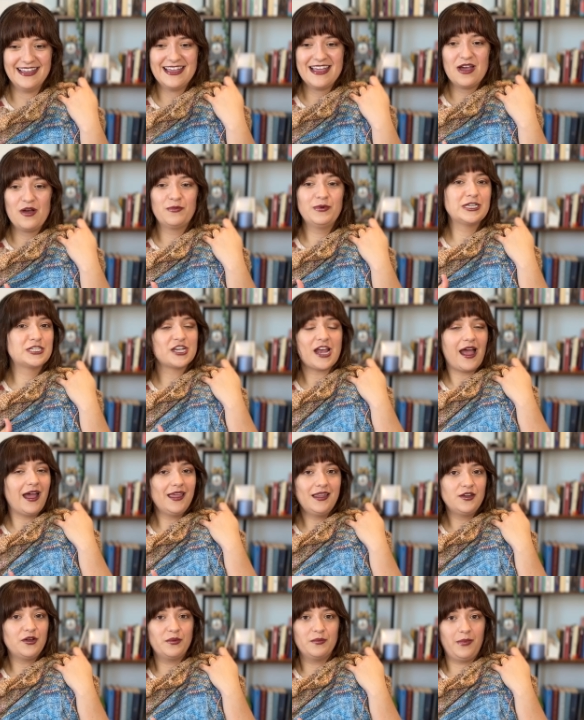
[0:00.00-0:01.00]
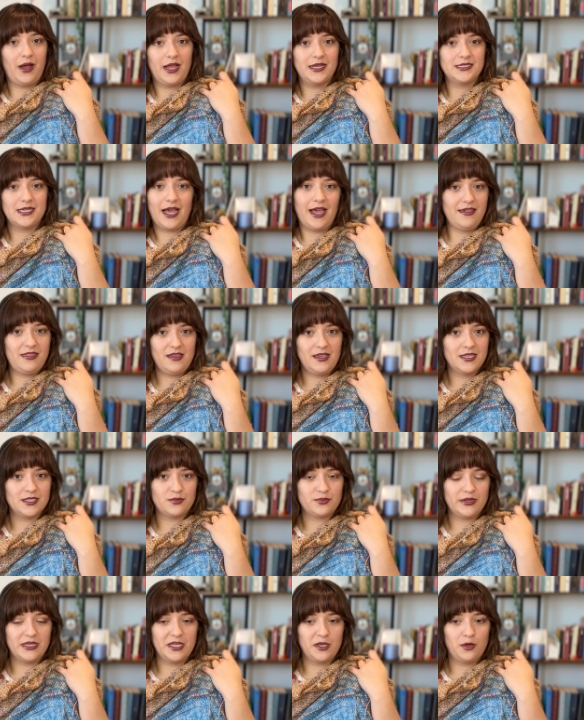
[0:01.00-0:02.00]
which I don't mind. I think
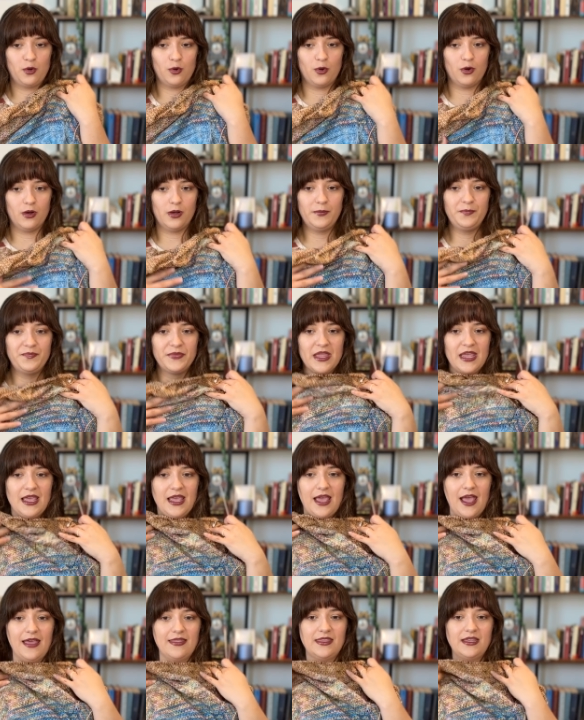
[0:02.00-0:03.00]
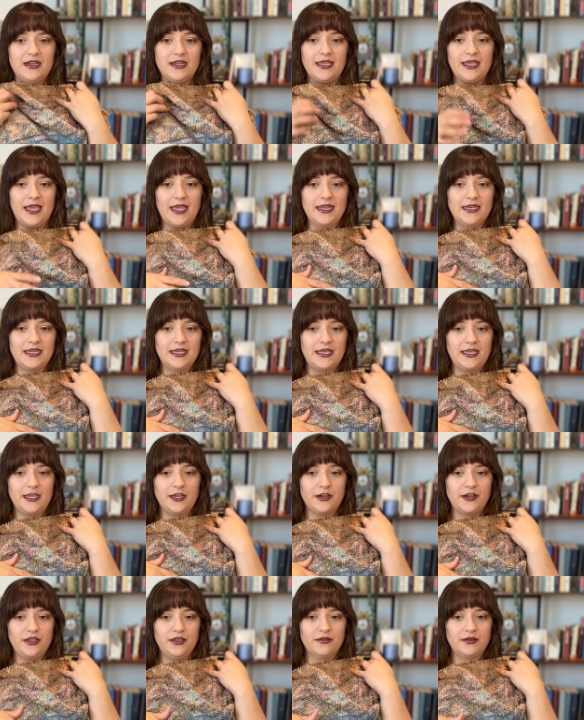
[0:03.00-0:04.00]
it's really cool. And then again,
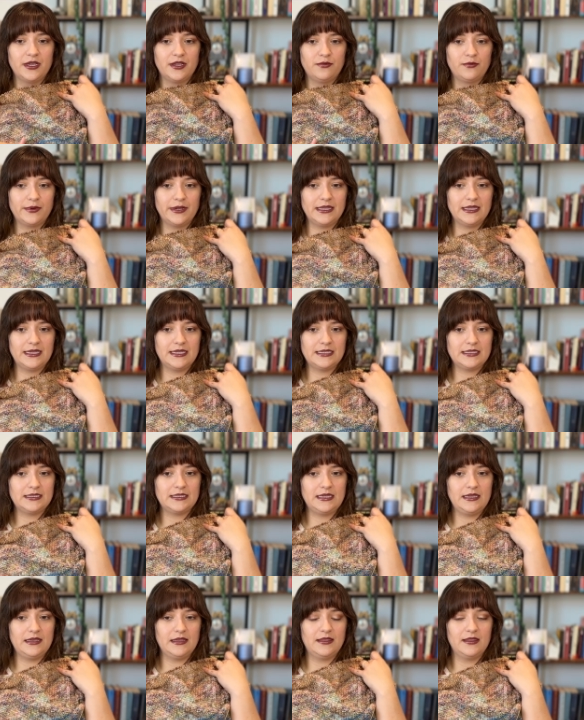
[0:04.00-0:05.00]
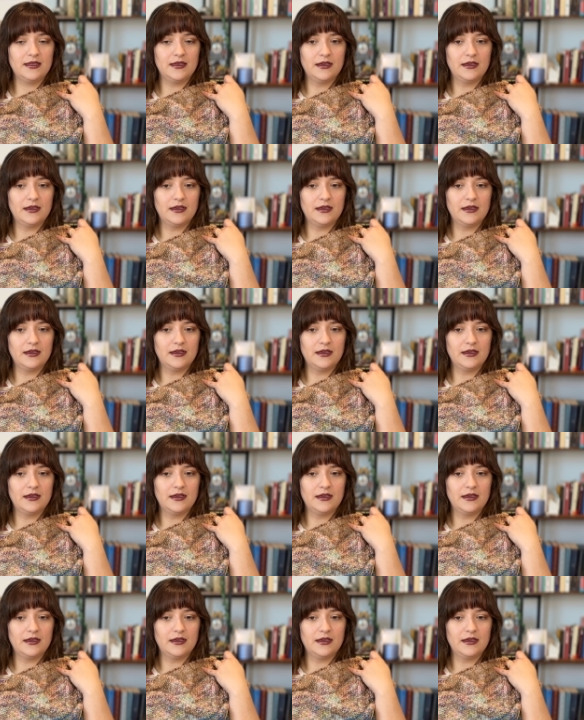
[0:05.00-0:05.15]
here you can really see the